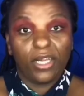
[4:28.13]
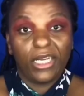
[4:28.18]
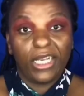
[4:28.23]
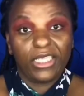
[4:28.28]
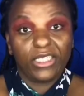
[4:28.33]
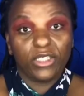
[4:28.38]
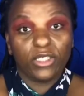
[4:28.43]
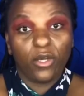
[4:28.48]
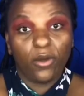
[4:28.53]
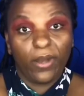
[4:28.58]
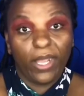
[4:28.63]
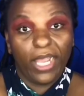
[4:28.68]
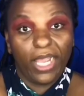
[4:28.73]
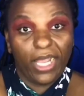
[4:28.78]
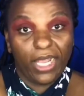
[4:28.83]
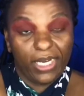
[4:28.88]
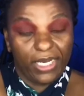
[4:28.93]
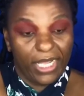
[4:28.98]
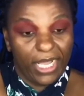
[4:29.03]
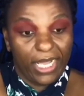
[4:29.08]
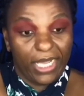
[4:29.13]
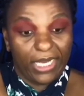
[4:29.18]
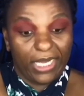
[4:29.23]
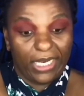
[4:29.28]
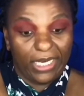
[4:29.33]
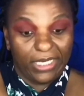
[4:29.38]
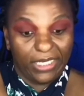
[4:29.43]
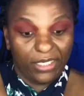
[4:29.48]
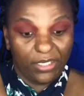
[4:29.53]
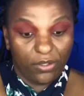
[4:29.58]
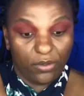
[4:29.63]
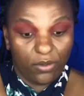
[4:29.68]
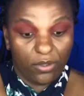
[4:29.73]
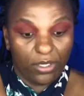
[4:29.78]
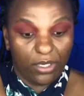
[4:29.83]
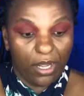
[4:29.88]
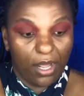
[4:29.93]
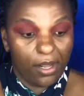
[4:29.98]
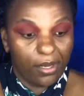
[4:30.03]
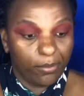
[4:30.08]
let's go ahead and clean it on
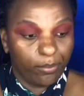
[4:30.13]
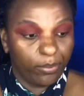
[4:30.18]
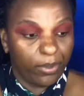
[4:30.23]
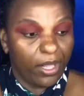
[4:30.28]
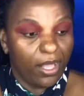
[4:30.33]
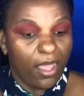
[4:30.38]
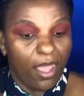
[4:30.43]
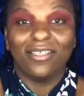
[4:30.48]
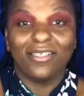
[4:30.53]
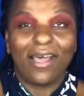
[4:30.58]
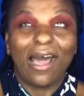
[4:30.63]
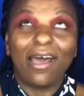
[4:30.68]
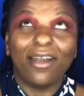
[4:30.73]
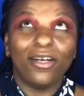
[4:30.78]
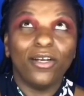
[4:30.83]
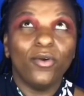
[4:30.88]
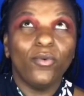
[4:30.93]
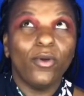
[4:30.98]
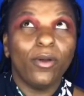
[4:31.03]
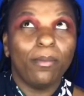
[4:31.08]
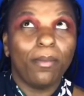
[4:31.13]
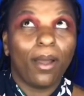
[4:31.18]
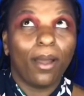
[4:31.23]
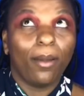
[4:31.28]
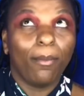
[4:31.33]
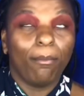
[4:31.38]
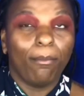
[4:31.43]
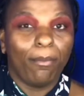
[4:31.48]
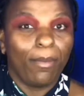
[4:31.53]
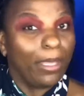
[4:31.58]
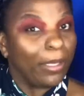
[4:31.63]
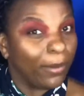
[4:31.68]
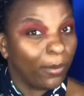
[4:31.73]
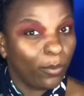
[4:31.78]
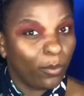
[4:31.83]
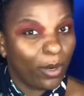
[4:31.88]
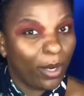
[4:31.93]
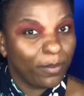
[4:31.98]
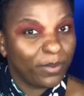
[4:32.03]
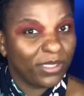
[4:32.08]
up. So I don't know where my makeup
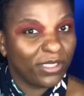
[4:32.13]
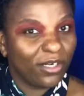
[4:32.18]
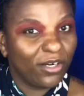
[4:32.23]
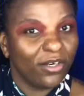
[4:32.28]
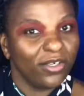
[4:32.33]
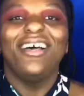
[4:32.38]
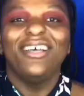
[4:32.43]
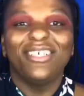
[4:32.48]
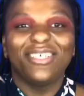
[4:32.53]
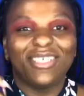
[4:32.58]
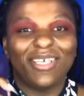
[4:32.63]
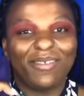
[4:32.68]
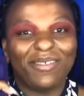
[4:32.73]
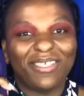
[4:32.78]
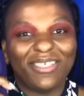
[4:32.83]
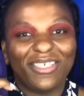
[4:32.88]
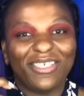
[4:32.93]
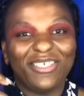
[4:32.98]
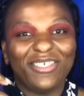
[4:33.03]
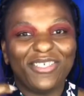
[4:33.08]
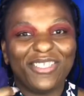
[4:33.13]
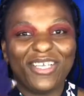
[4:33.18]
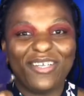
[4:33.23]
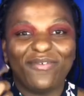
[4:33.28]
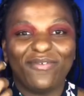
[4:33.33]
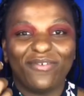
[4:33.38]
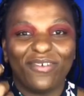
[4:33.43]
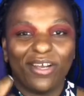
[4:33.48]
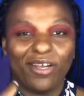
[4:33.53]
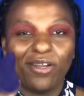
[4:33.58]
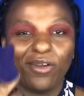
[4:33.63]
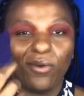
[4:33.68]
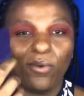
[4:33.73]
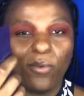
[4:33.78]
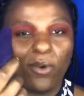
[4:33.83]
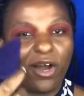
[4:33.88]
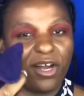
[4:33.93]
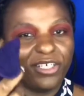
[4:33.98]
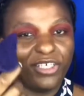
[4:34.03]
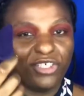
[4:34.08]
wipes are, so I'm just going to use a regular
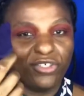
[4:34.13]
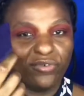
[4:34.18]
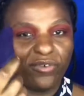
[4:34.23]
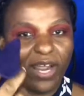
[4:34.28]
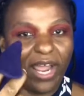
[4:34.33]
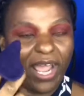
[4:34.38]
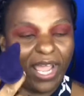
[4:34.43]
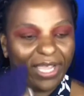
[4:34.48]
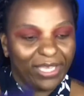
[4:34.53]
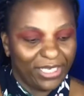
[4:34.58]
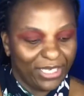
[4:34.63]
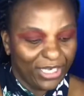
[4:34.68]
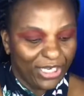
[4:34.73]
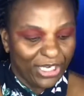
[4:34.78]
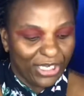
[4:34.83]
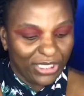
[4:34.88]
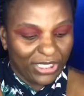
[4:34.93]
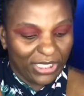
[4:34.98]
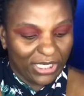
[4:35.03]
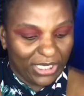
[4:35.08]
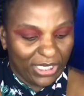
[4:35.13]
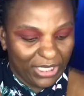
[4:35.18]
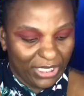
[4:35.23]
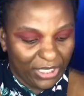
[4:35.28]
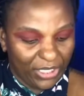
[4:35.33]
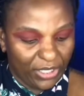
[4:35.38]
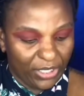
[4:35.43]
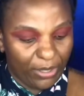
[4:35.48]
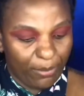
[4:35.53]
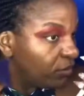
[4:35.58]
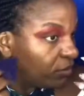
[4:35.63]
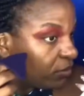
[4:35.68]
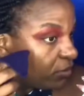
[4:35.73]
wash rag to clean it up.